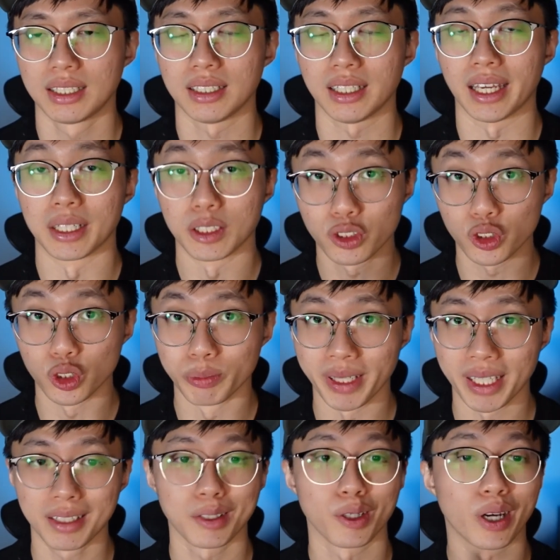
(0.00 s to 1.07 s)
and
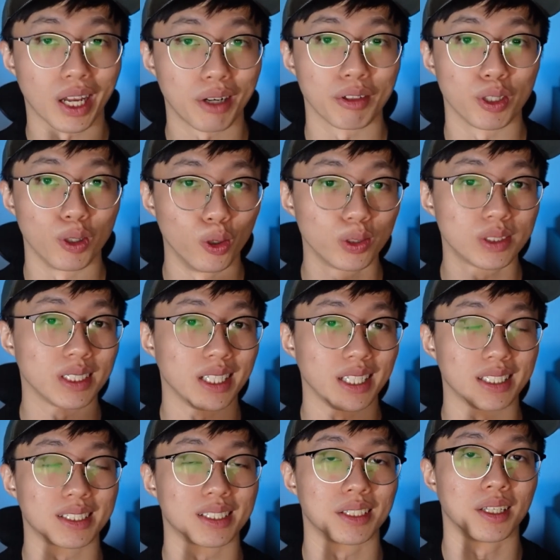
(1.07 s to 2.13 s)
assuming your caloric goals
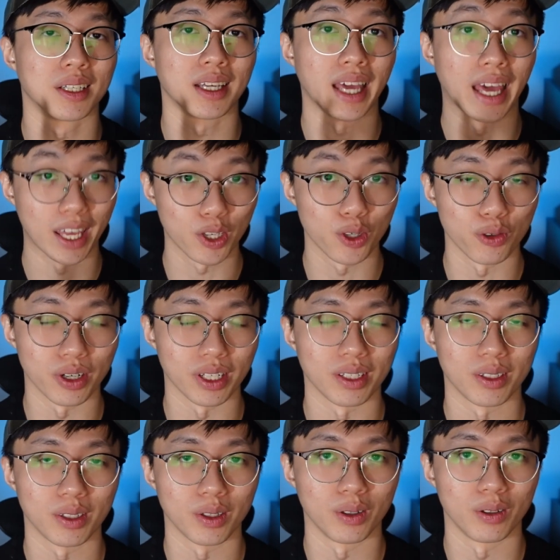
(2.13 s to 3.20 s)
is accurate.
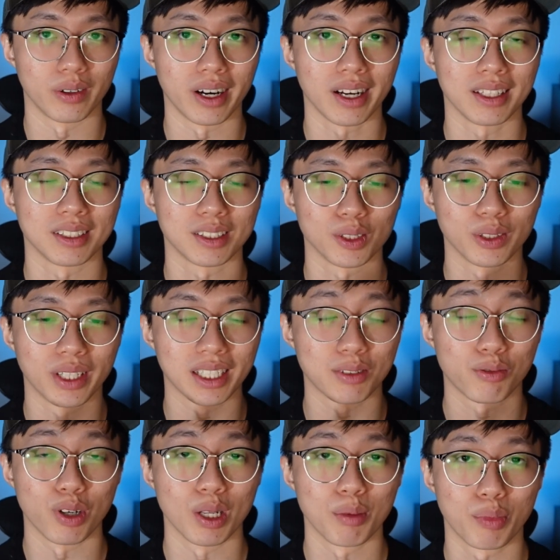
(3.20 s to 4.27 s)
All right, so
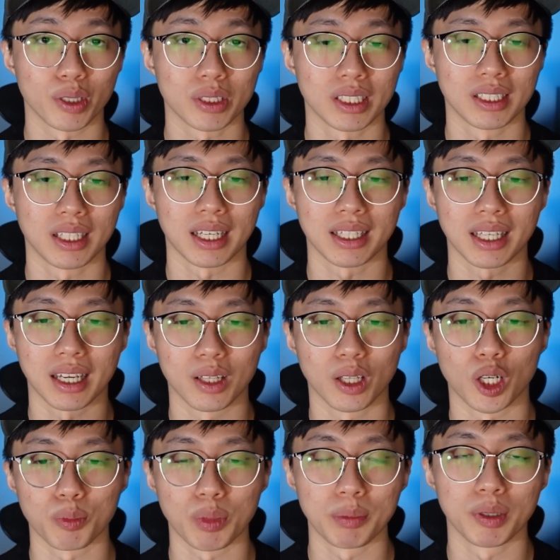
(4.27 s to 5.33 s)
that's really important. I think a
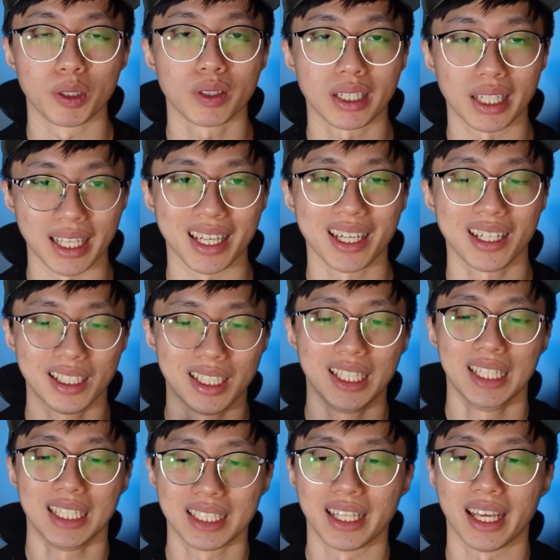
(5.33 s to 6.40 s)
lot of people think
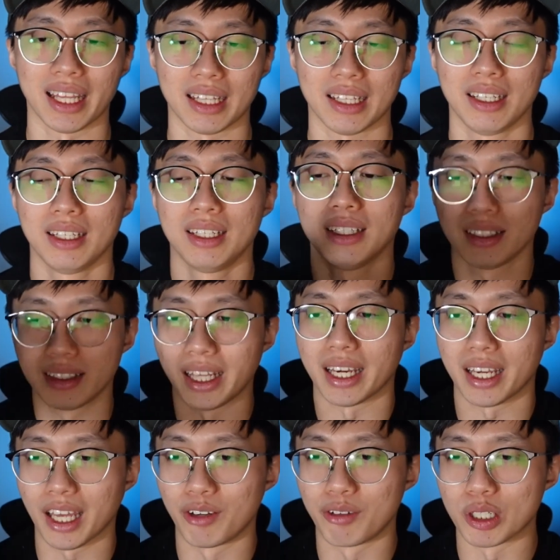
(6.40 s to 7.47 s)
that
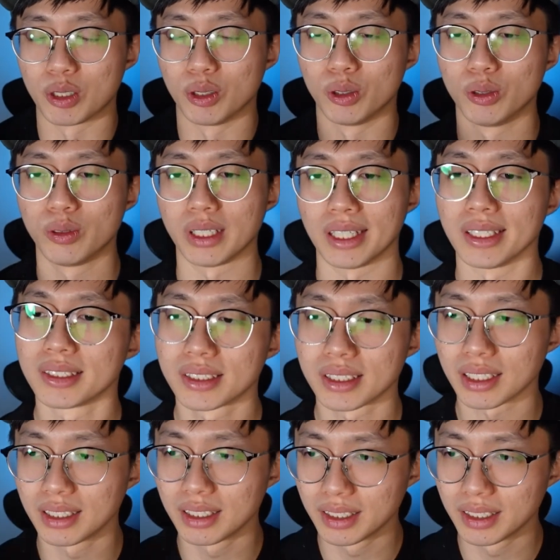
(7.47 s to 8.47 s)
caloric goal is